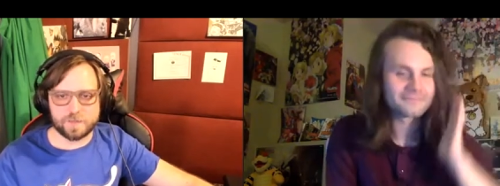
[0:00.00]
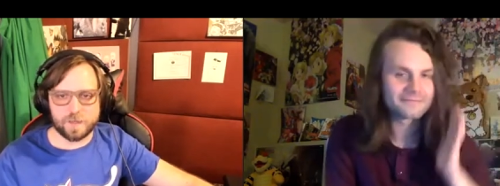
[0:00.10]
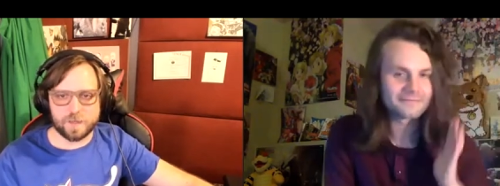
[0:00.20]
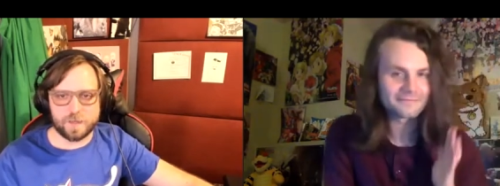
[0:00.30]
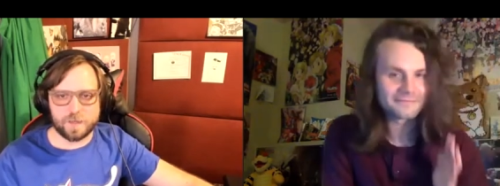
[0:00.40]

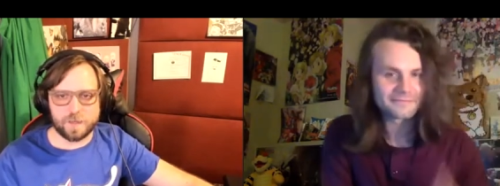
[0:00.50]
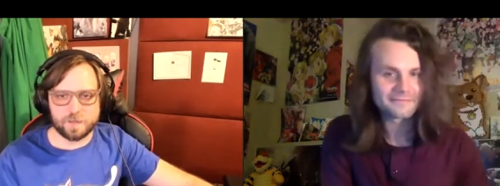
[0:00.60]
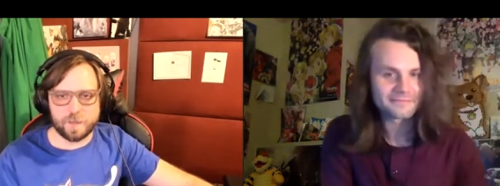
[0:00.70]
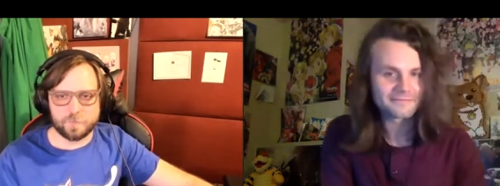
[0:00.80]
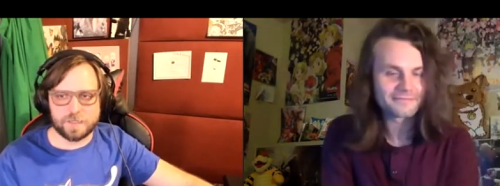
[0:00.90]
Speaker 1: Uh,
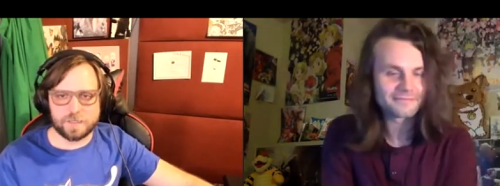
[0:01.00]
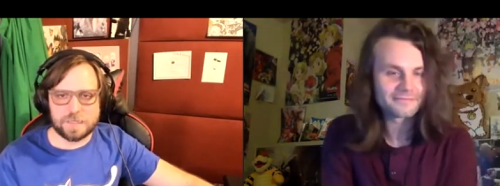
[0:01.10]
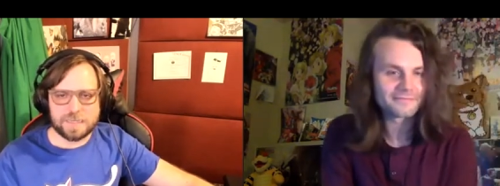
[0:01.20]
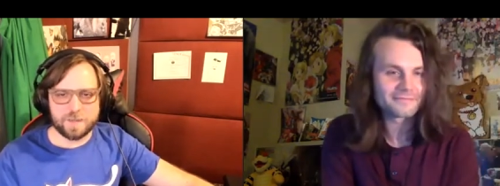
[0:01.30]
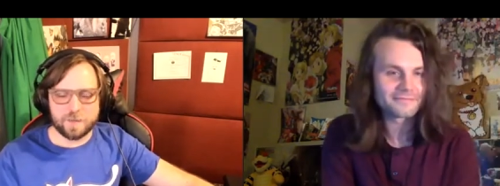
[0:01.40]
I, I mean,
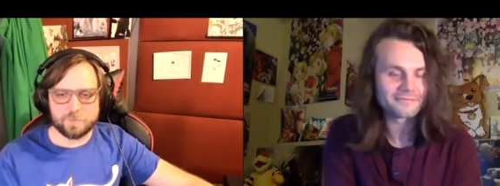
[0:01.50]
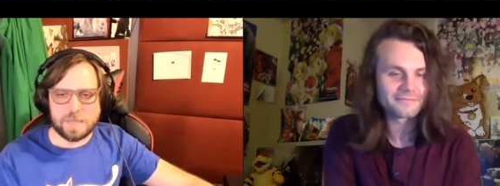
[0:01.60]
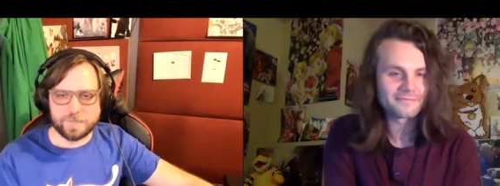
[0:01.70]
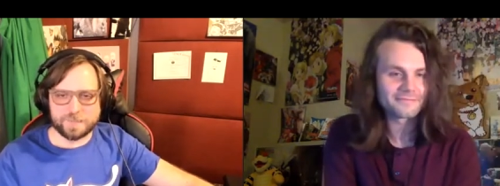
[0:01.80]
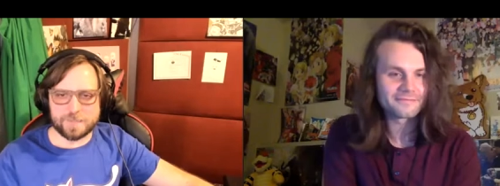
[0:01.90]

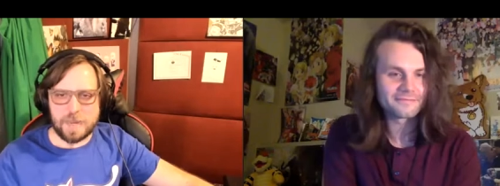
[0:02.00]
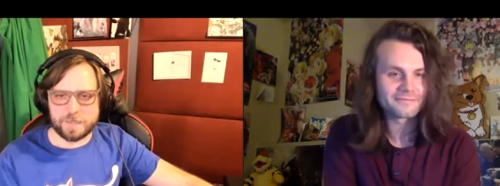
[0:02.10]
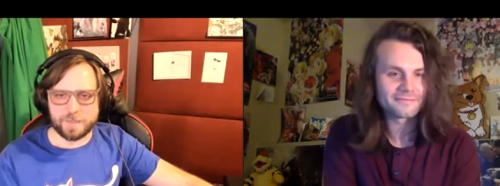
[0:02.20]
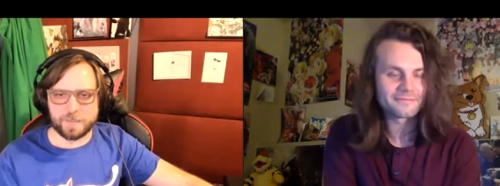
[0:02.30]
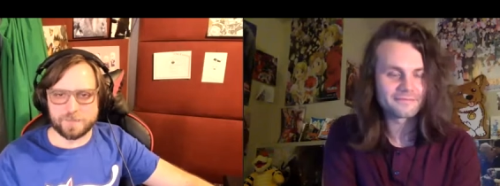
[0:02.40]
maybe it's
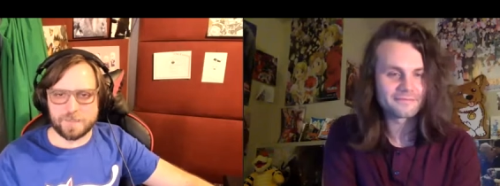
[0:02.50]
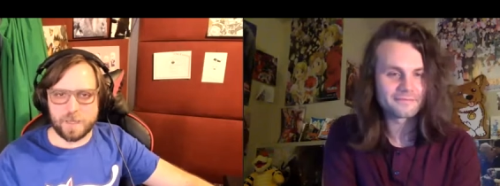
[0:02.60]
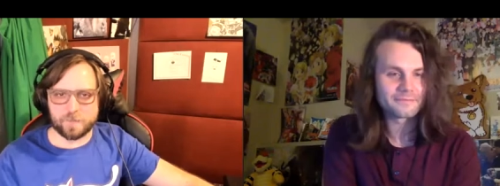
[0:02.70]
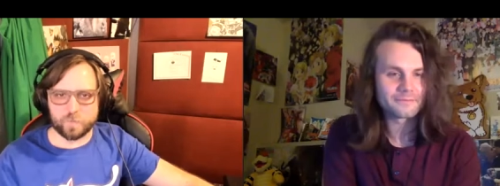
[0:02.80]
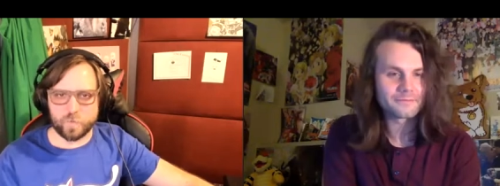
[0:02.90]
not it's
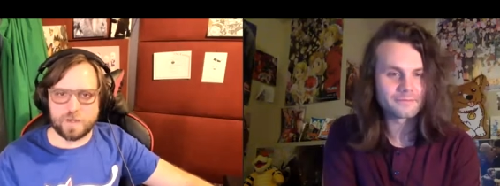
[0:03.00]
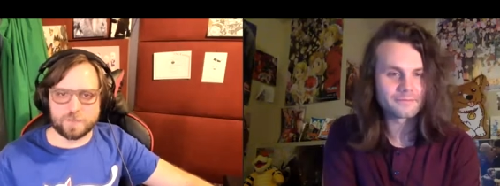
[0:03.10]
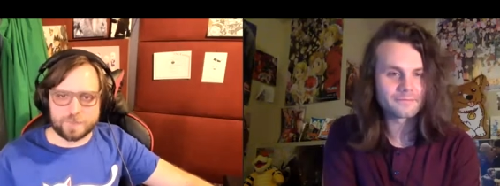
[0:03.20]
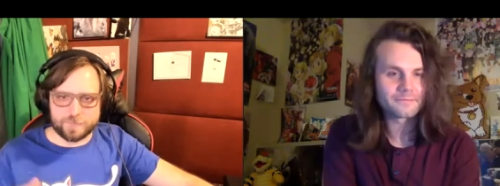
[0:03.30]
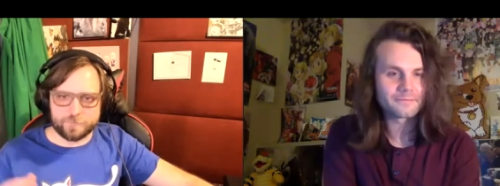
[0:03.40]
not
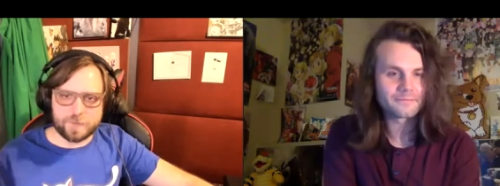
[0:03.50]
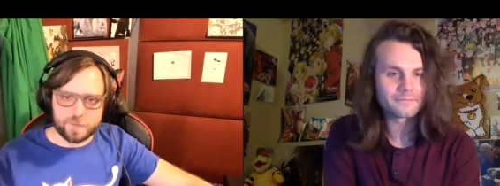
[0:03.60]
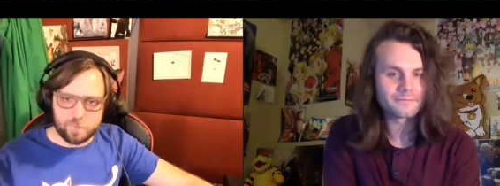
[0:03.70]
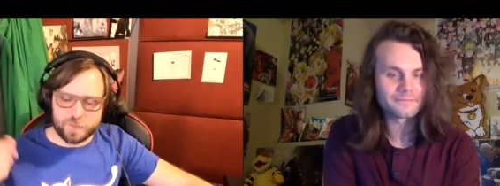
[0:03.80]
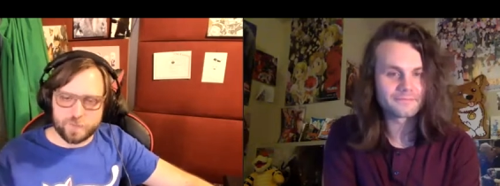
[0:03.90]
readily
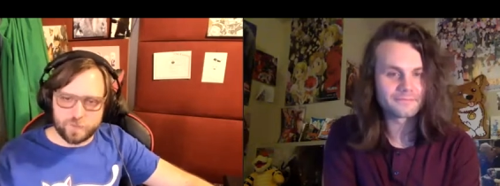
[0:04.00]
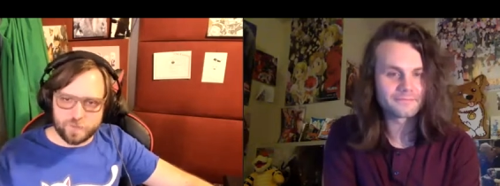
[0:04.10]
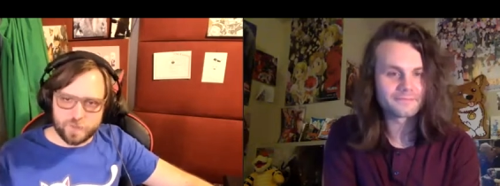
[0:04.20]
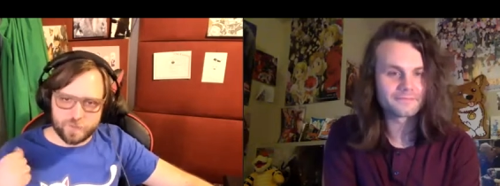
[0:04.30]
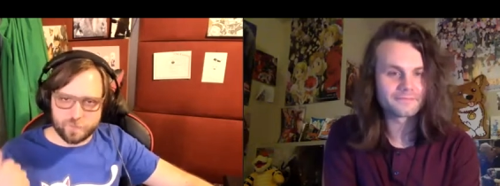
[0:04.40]
available in your
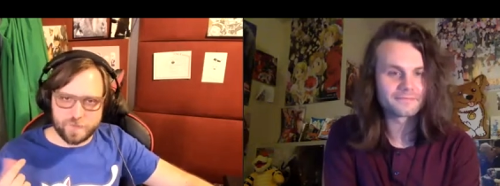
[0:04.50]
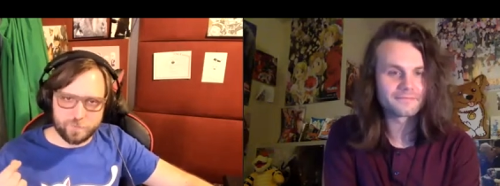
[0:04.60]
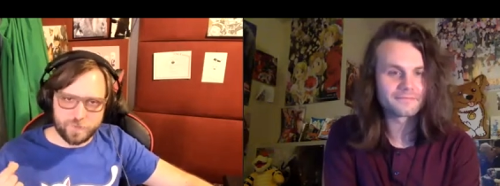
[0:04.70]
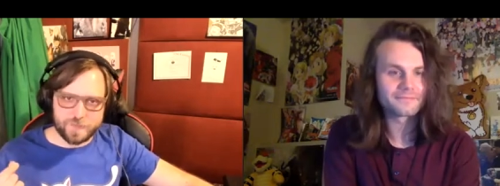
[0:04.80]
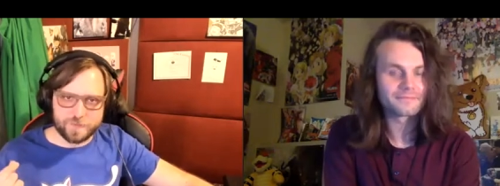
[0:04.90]
in your
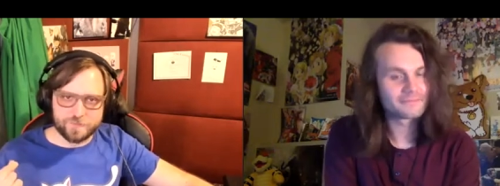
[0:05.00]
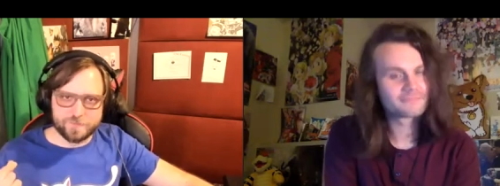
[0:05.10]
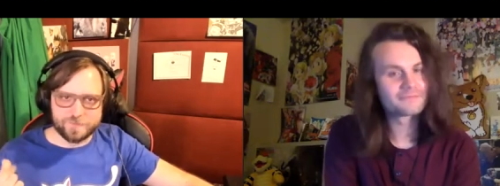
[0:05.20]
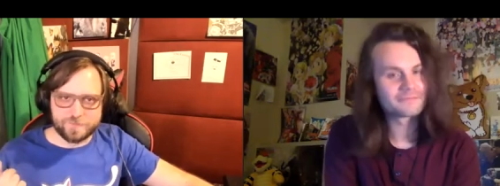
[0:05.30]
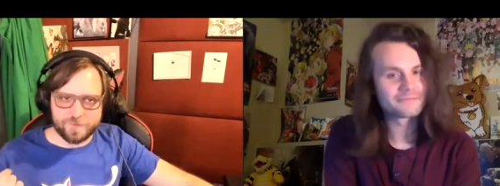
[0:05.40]
memory,
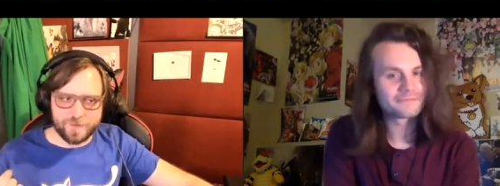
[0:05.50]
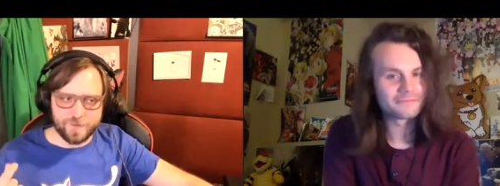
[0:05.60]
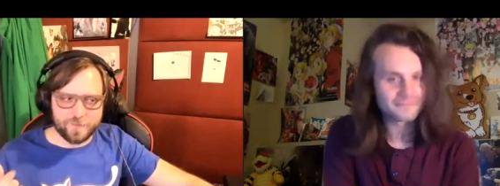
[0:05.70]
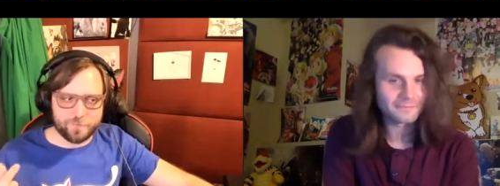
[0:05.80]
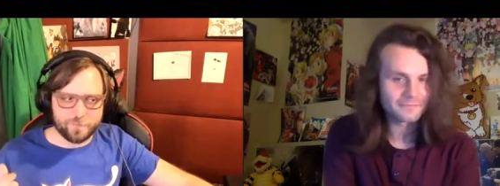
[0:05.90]

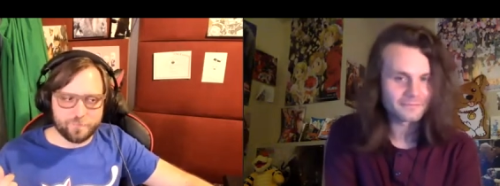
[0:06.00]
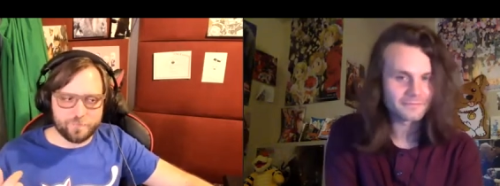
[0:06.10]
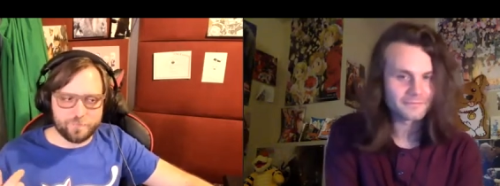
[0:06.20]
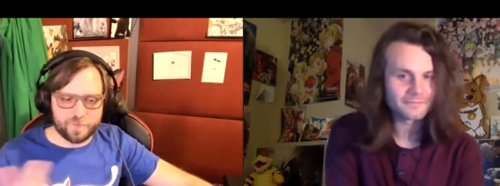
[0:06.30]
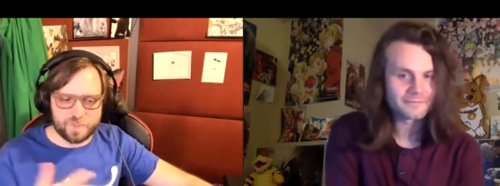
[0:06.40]
um,
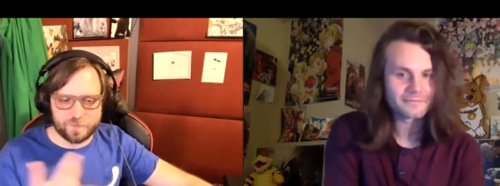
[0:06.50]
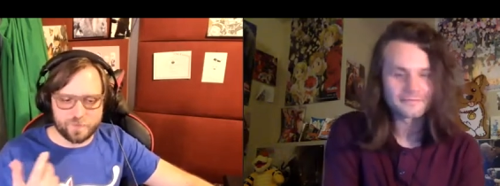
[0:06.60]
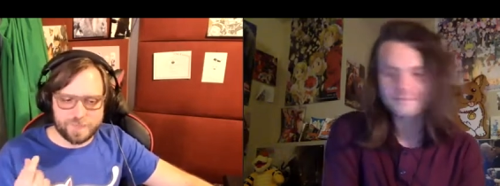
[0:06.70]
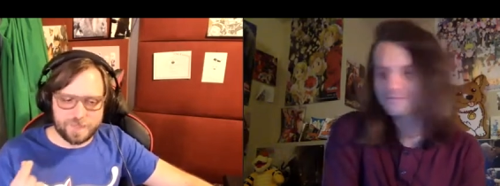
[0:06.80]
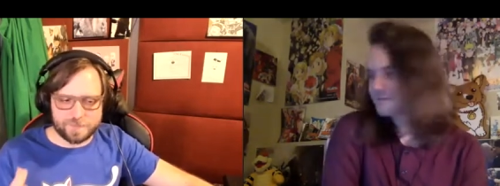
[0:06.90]
in your day to